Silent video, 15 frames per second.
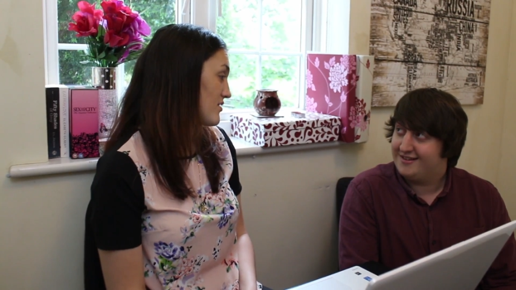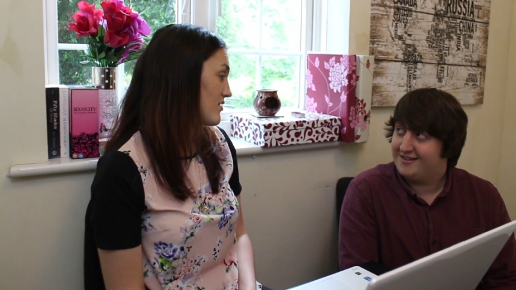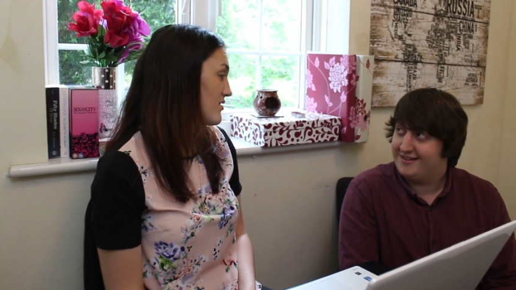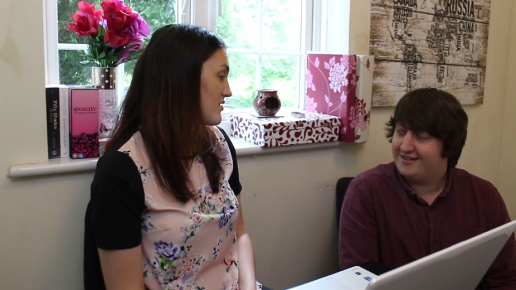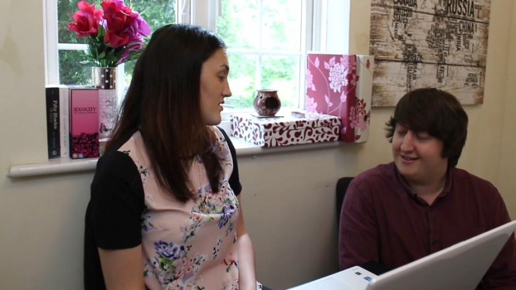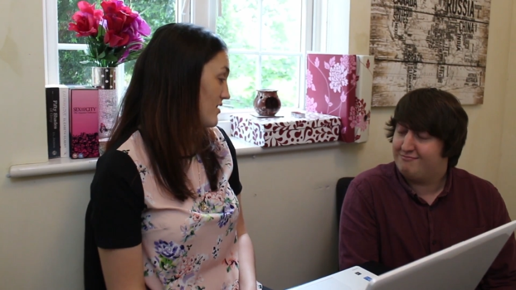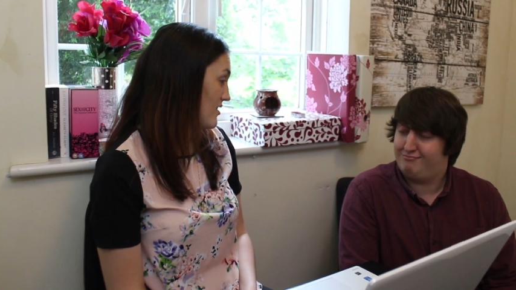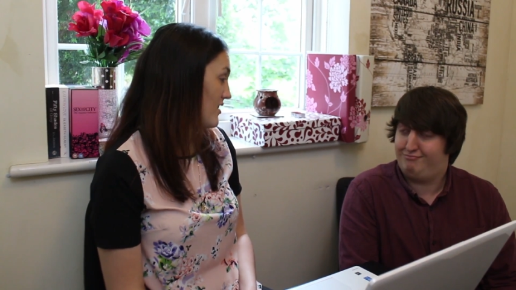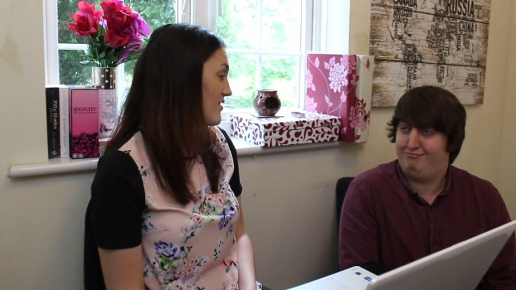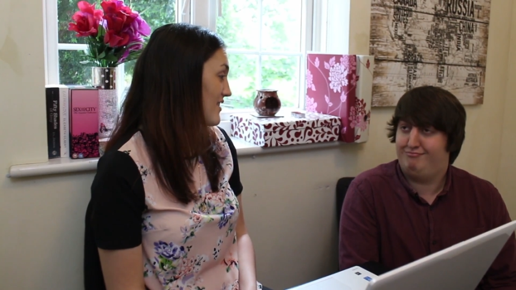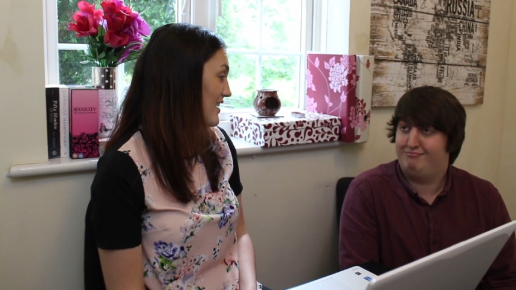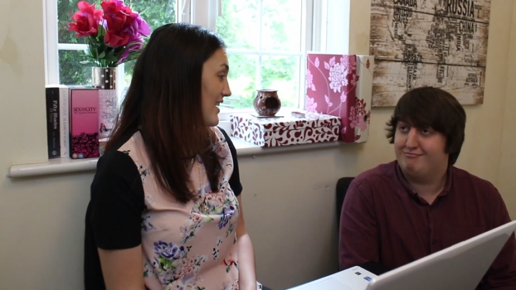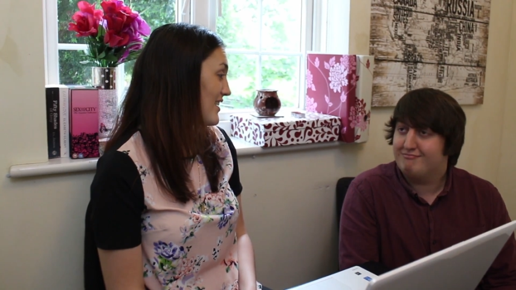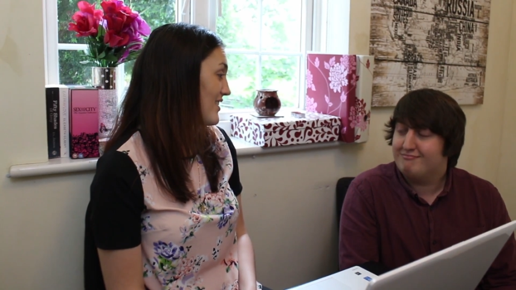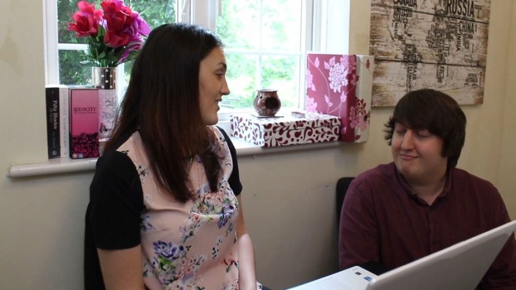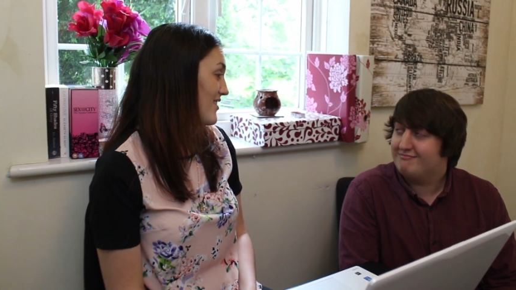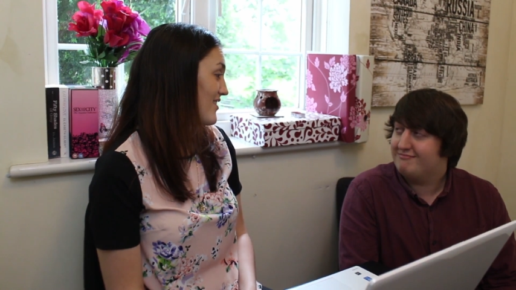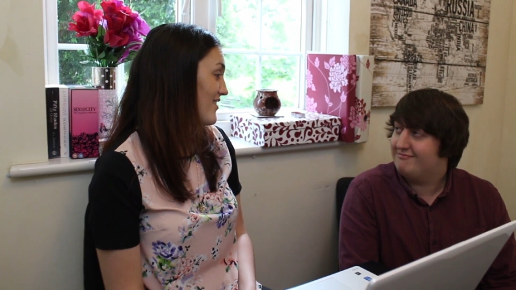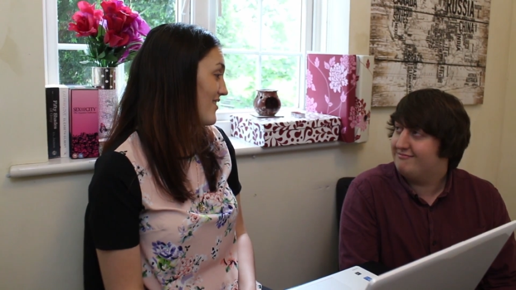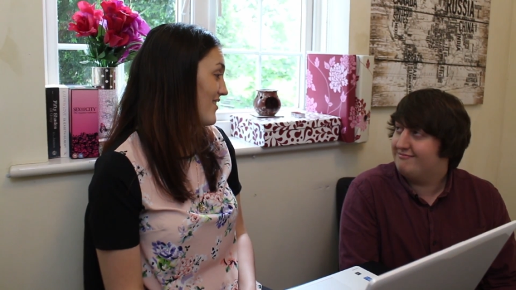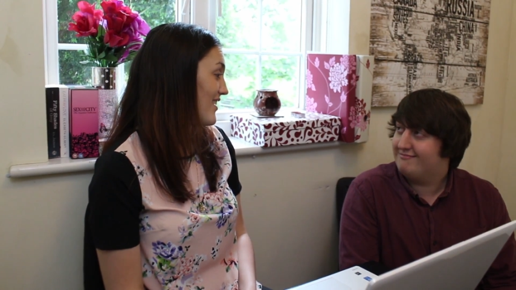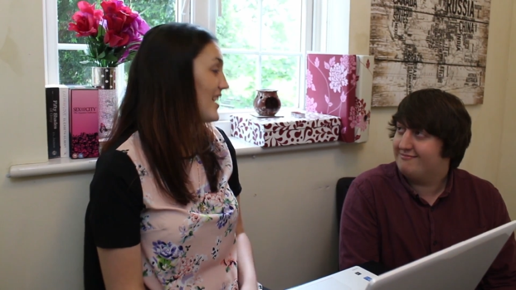Speaker 1: sot, do you know that?
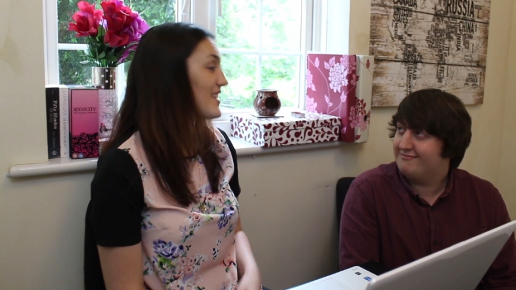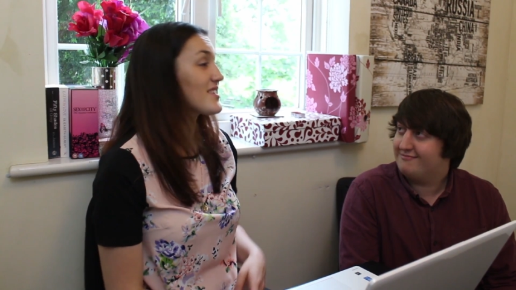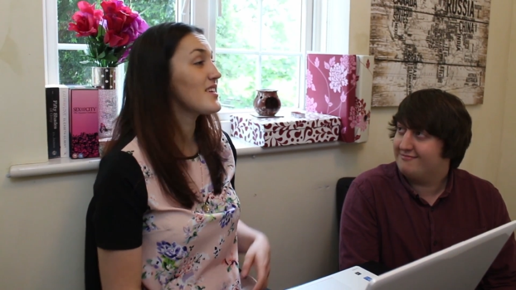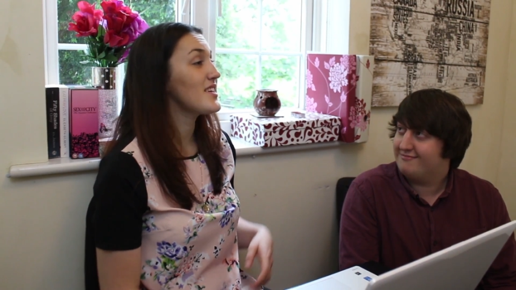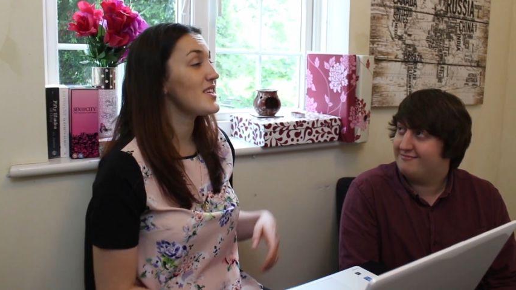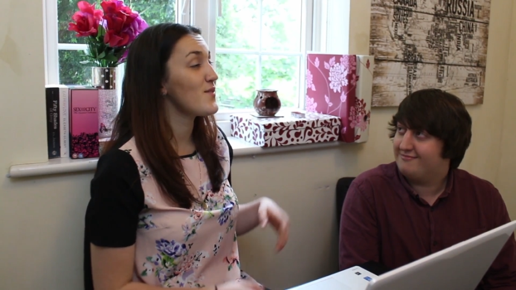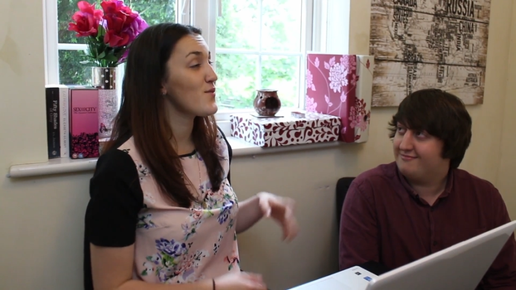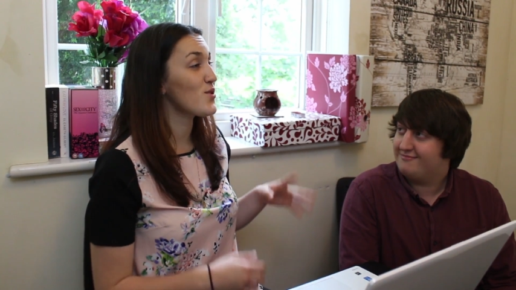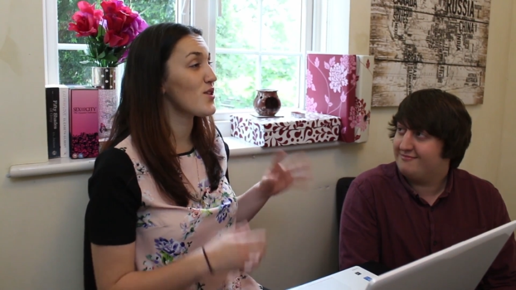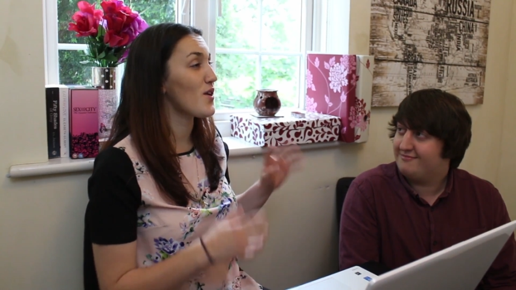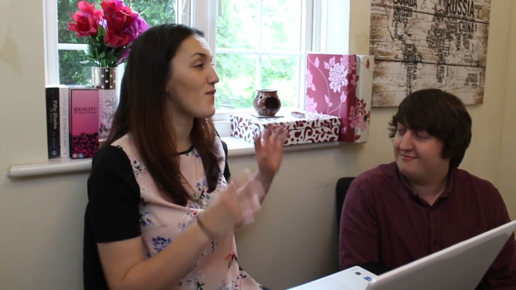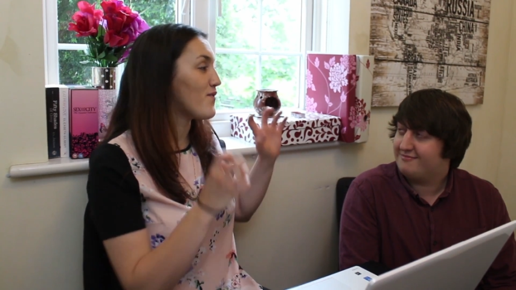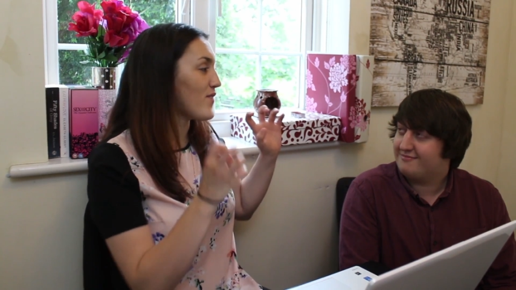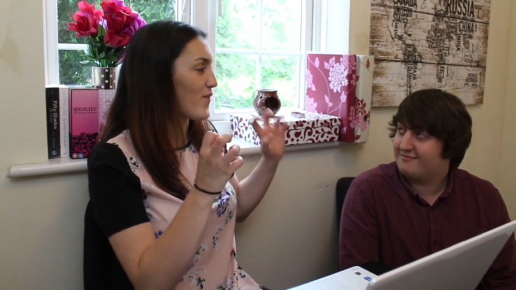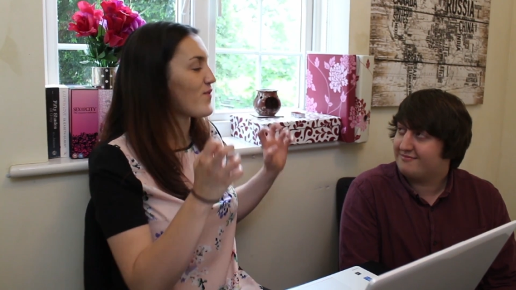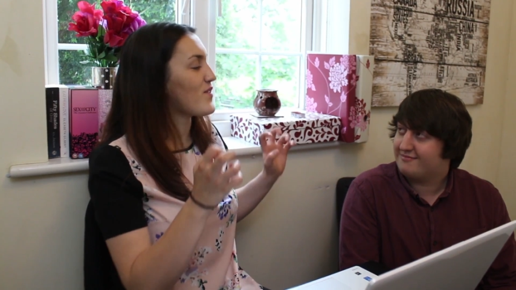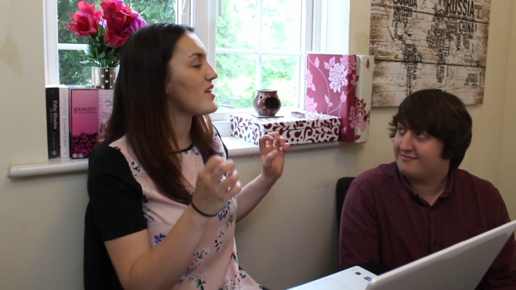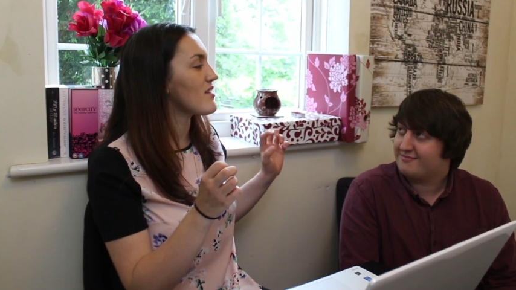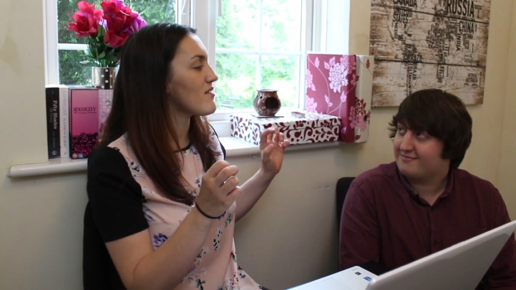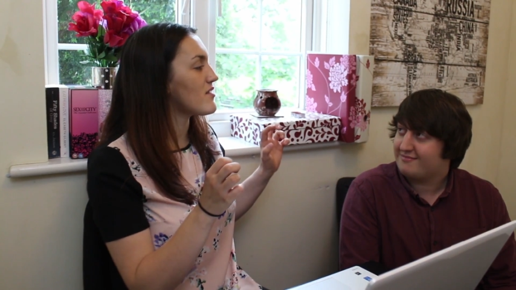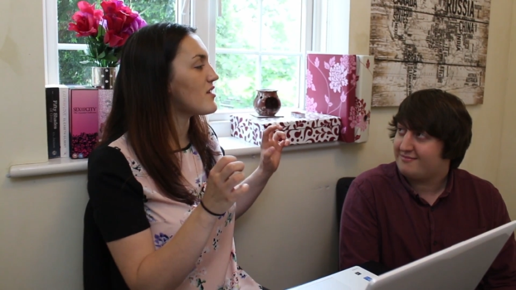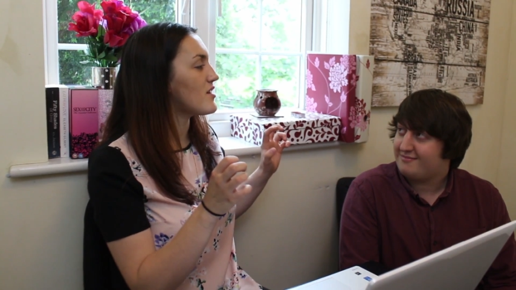It's like you've got a 50 year